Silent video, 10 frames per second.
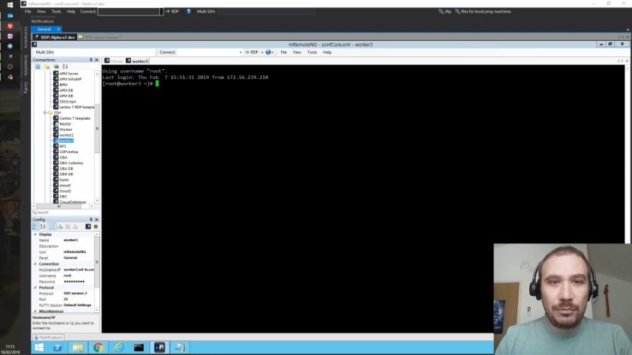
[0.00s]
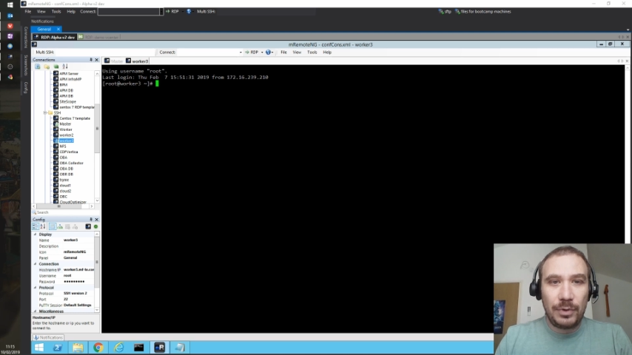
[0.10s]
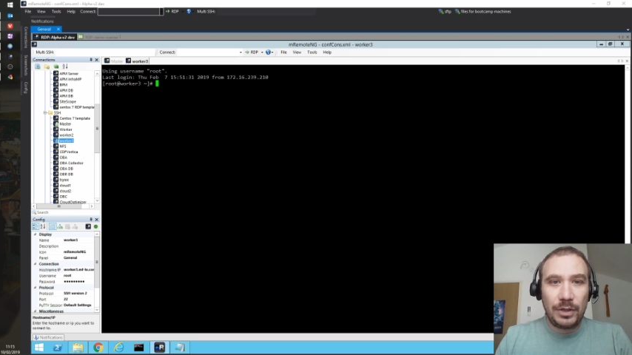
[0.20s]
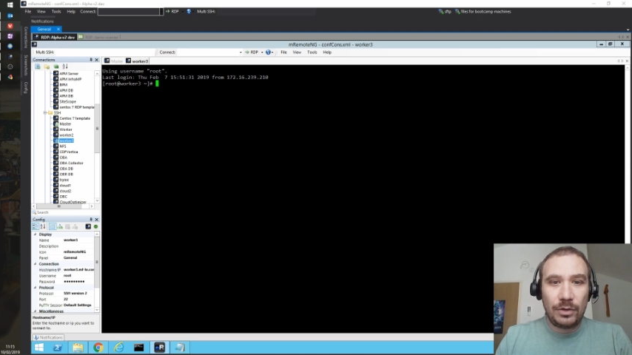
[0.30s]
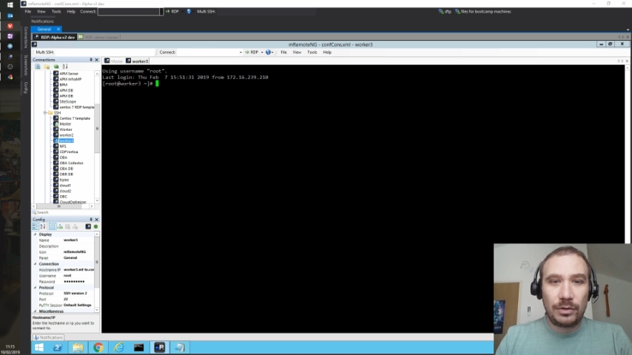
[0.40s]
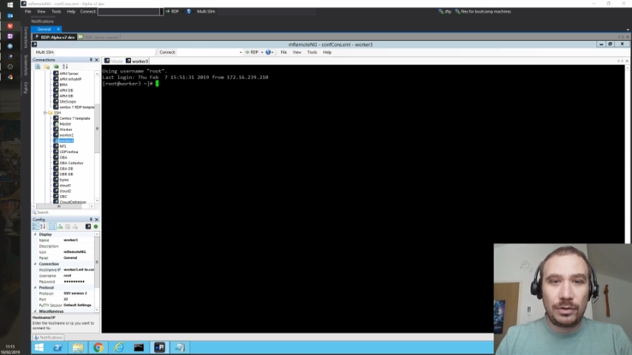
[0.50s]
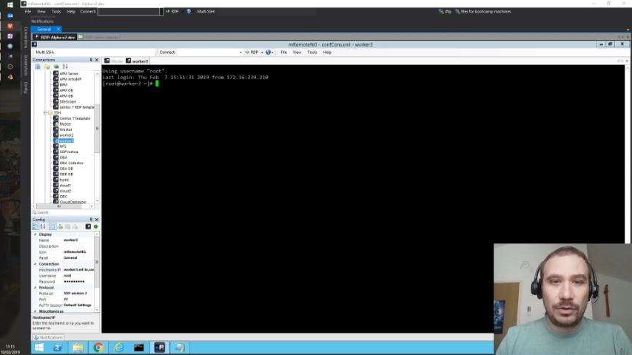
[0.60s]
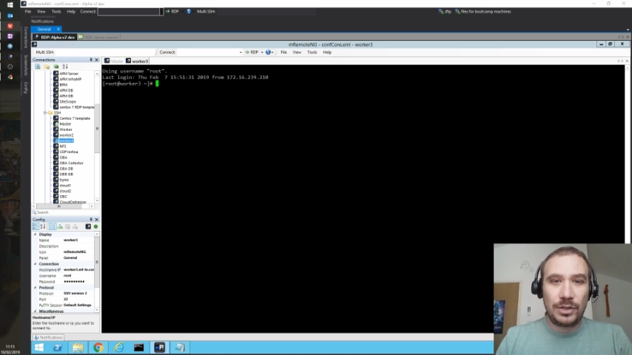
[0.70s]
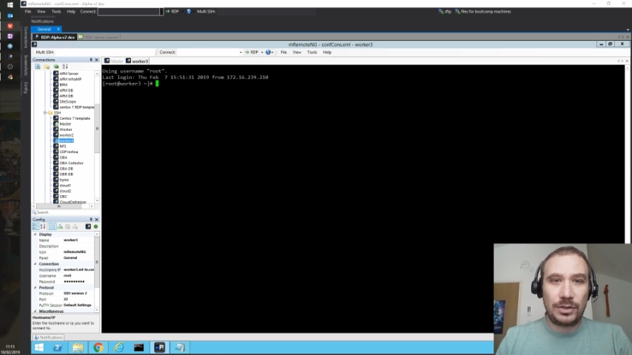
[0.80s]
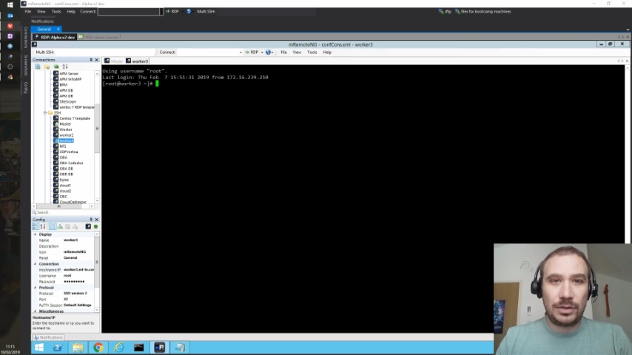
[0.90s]
we're not
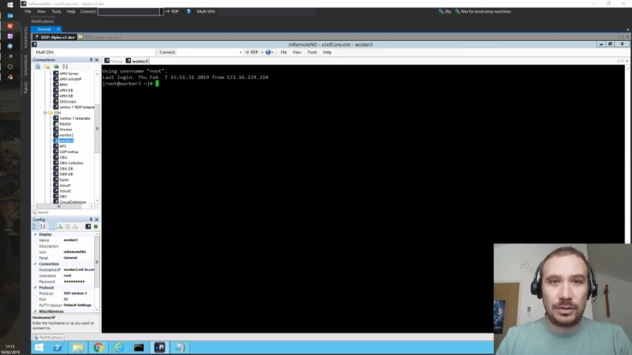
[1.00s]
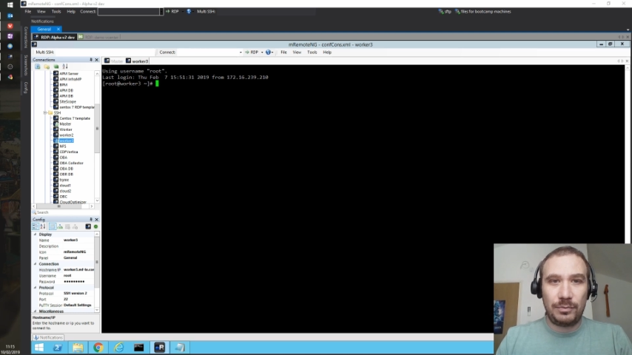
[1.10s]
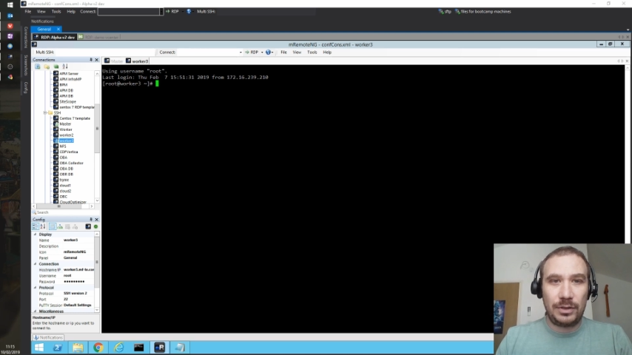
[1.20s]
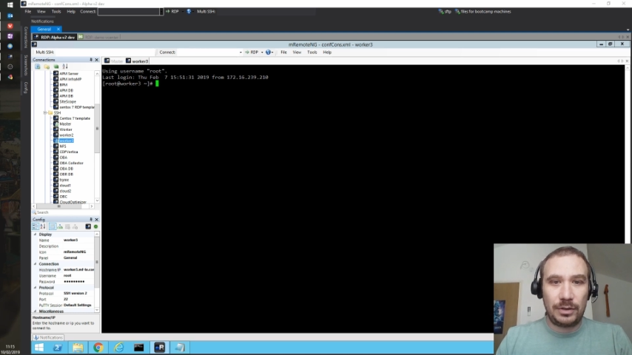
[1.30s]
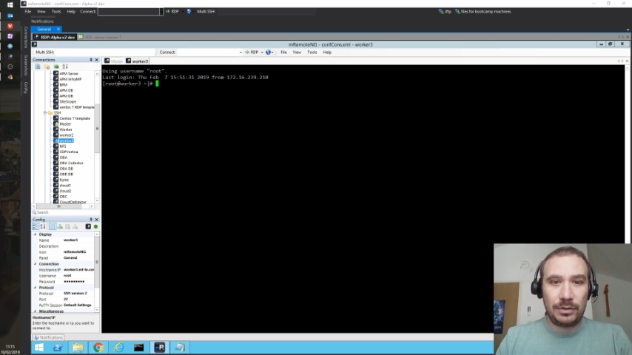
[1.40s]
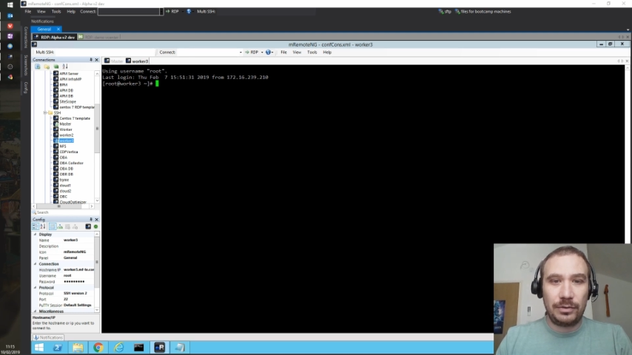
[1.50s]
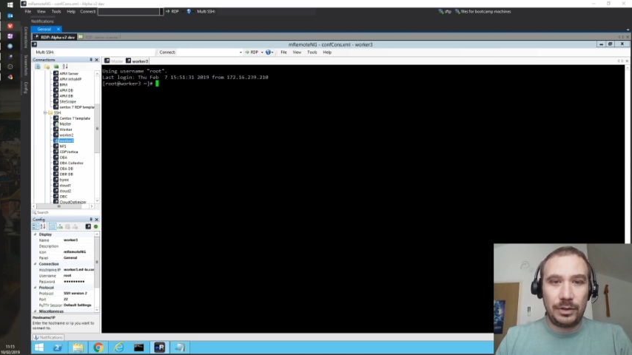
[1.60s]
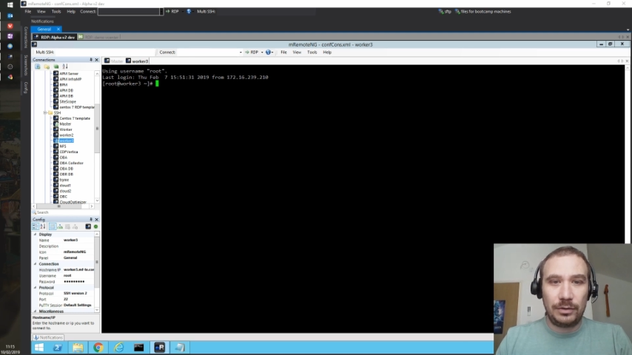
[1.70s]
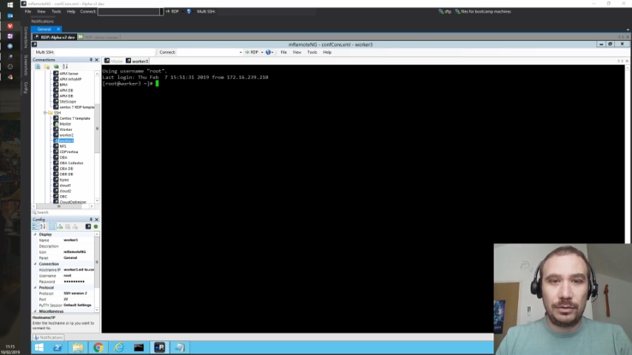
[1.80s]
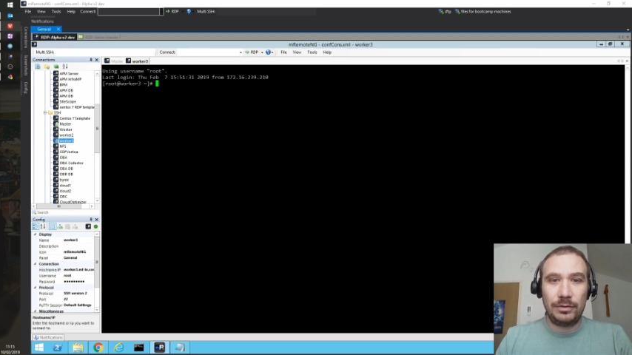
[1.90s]

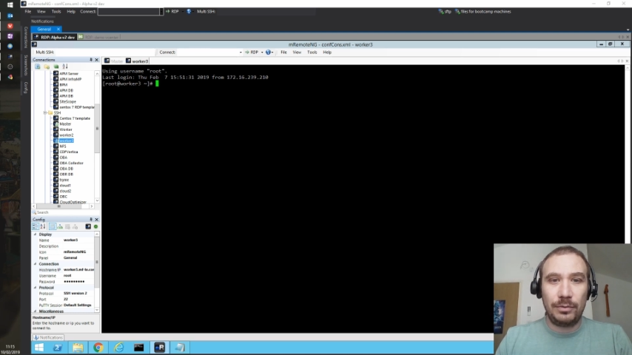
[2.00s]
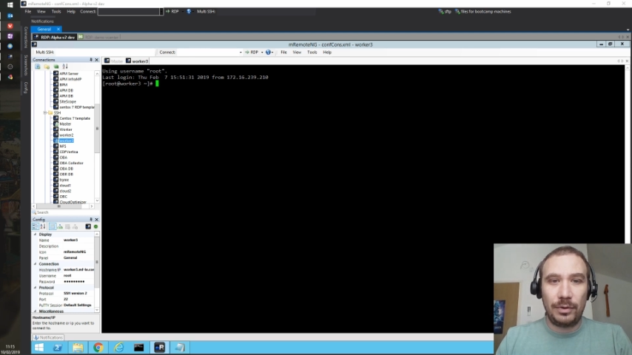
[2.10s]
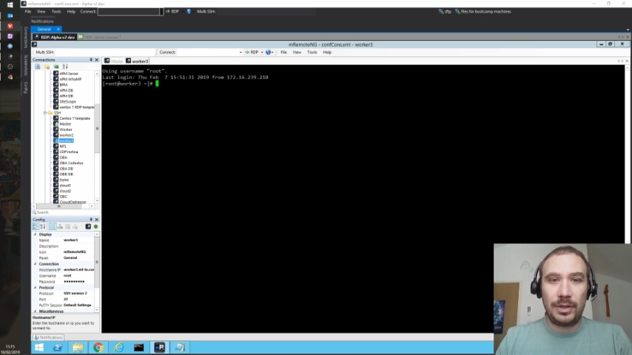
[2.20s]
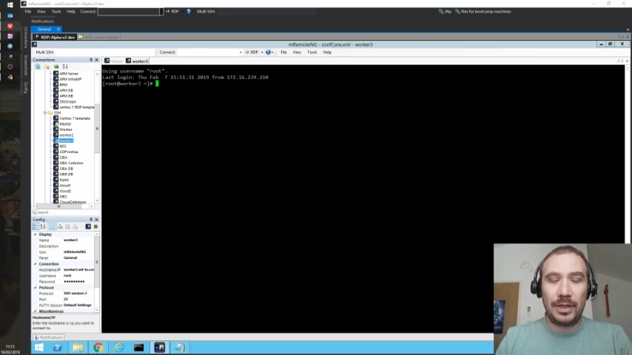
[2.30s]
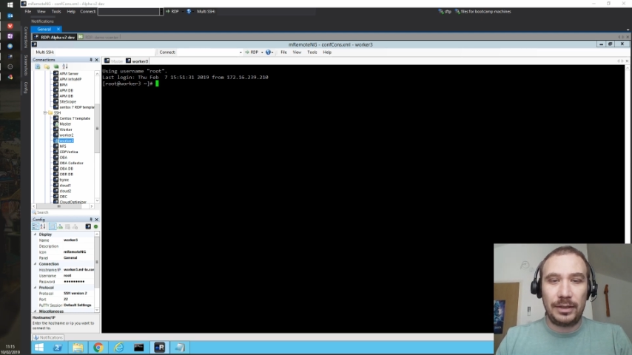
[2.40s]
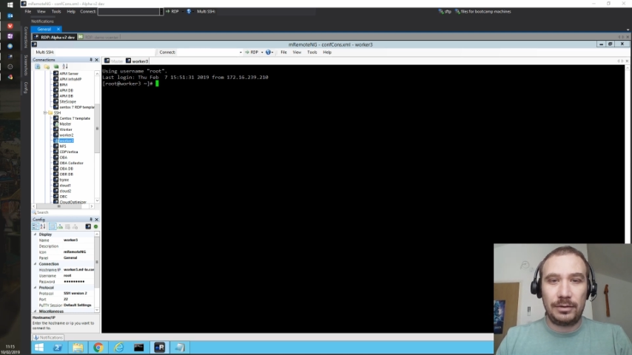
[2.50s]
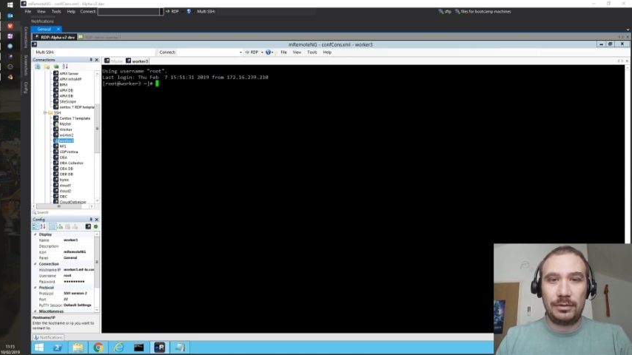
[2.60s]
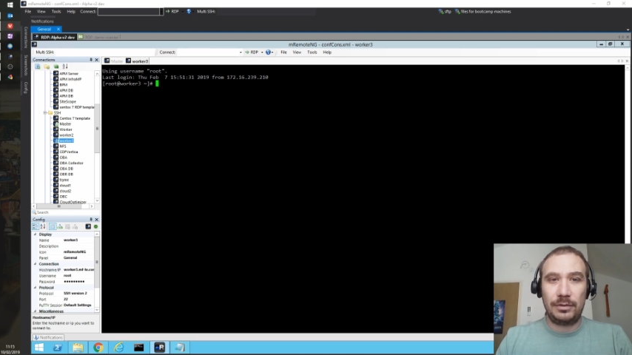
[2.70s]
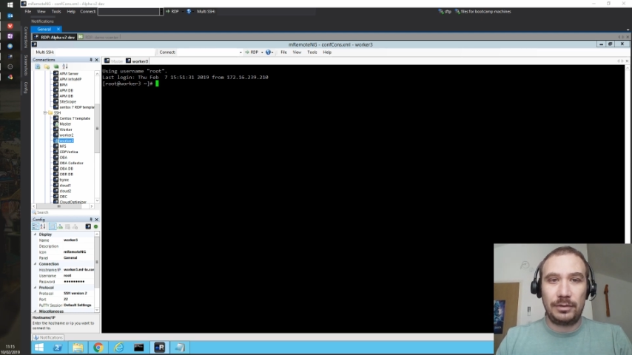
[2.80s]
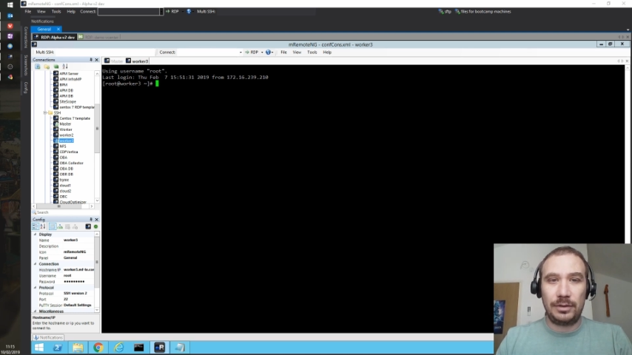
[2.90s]
going to do that,
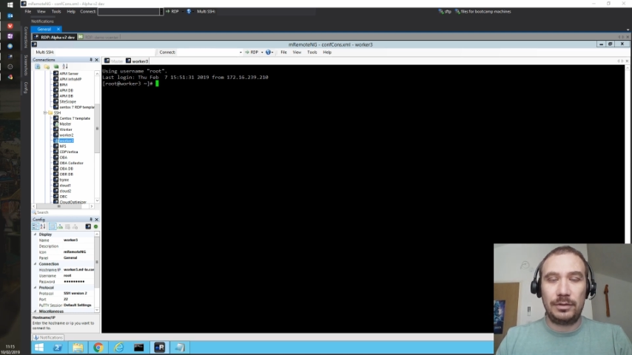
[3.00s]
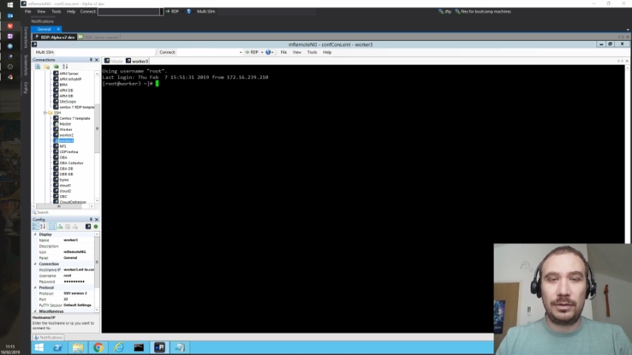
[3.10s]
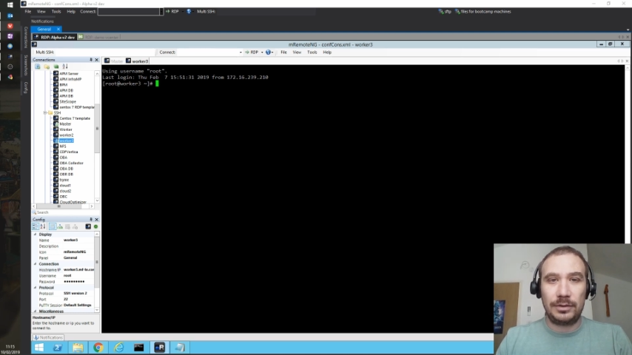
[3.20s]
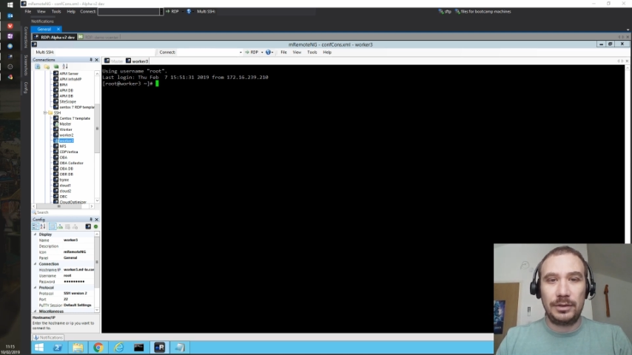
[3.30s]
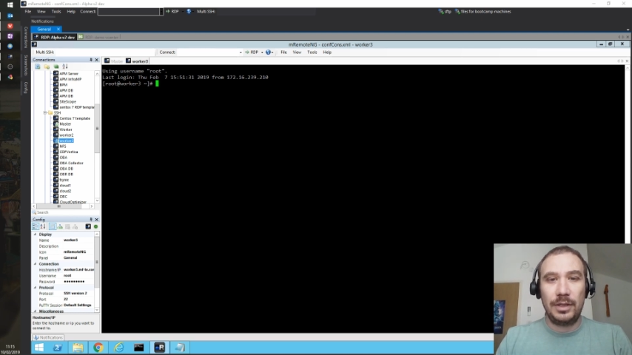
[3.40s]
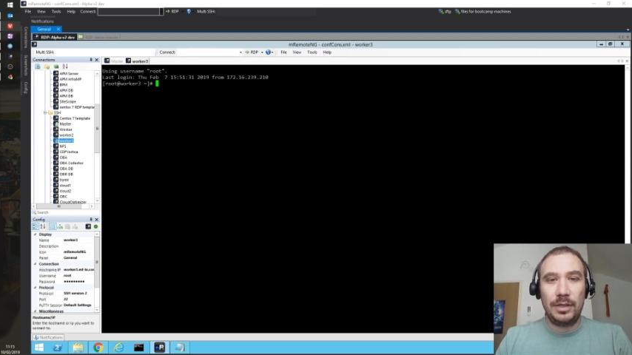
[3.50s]
not at all.